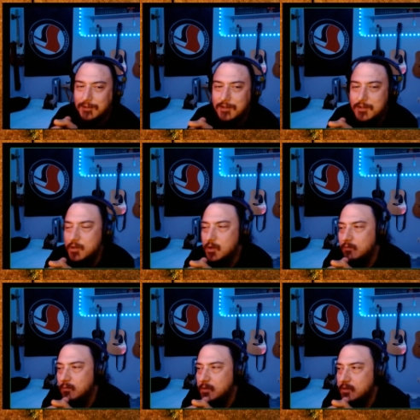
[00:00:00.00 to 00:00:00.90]
So if
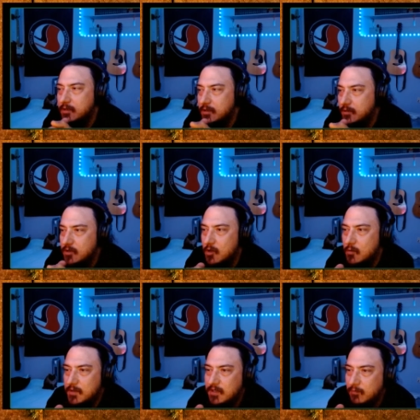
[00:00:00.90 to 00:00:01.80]
we're building a
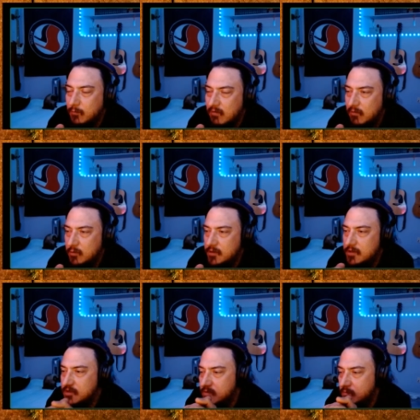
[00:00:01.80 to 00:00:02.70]
utopia, if the
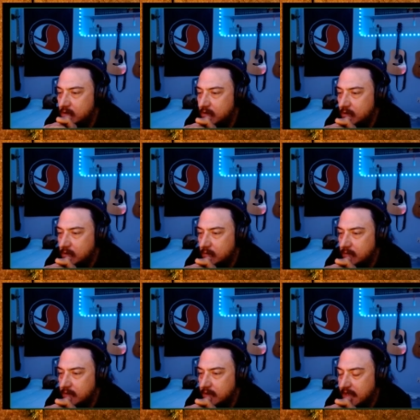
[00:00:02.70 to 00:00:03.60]
revolution's tomorrow
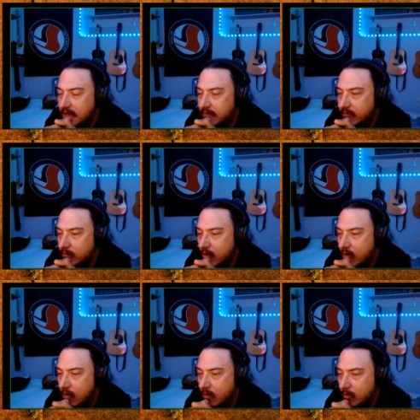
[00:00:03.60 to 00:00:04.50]
and the day after
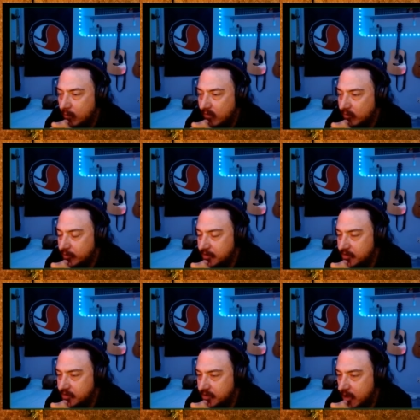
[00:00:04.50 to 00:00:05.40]
tomorrow, the
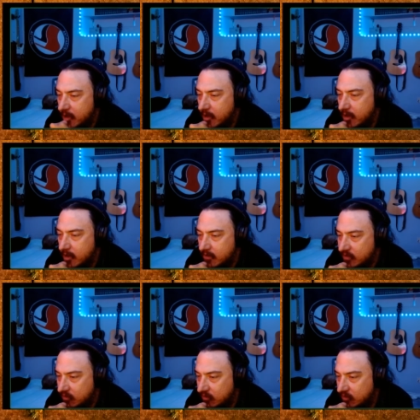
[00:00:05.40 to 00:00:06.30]
revolution's done and the
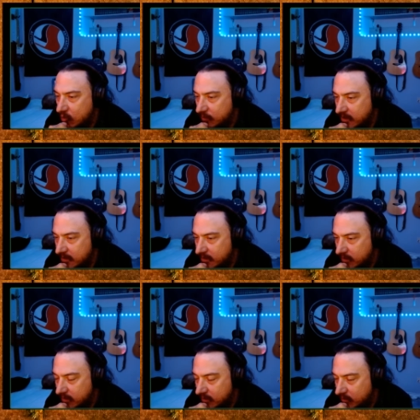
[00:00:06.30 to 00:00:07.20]

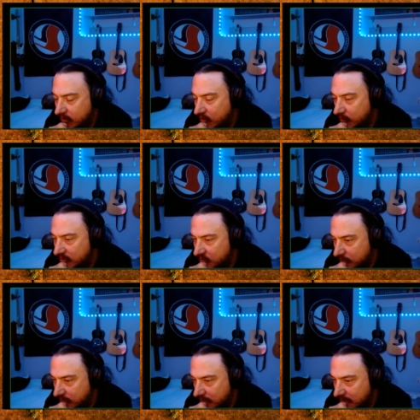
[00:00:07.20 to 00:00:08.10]
utopia is
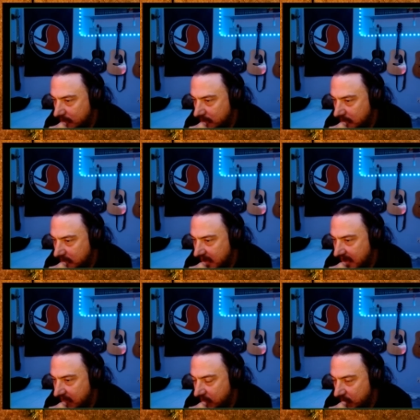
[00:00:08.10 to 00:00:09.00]
built, and then the day
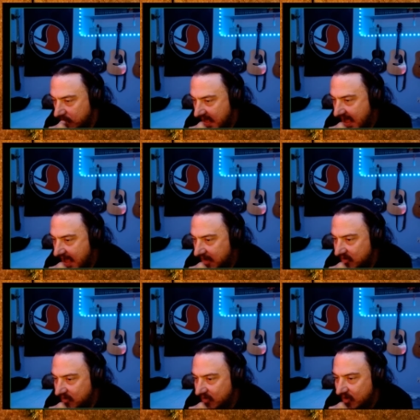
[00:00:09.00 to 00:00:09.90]
after
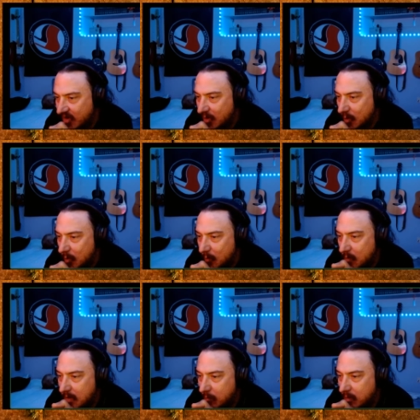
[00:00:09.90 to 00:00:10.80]
that,
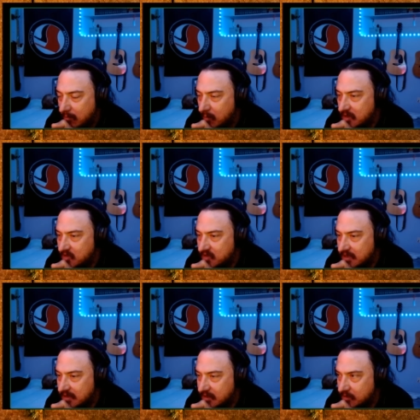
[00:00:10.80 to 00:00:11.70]
what do we want to see
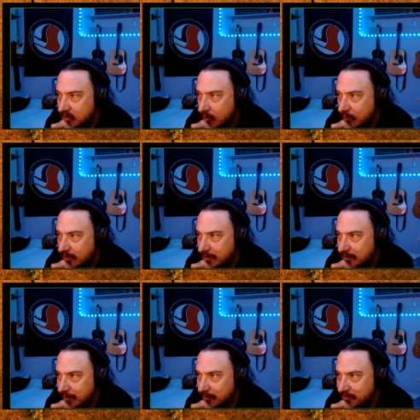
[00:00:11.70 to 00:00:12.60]
in the utopia? Is
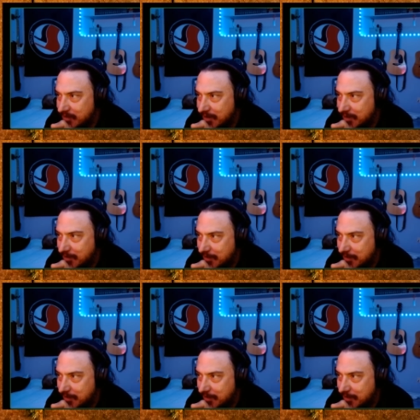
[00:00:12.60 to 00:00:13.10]
that what you're saying?